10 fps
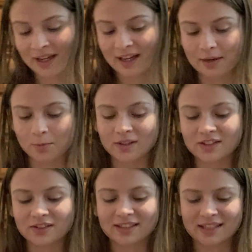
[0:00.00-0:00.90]
and
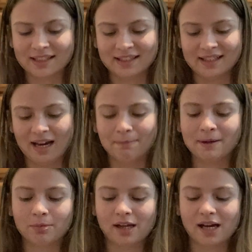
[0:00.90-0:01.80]
Windsor says that
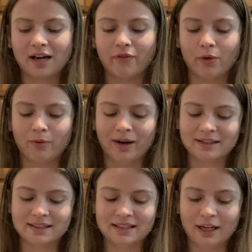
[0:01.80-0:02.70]
people have a right
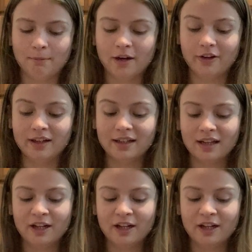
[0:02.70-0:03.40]
to stay married,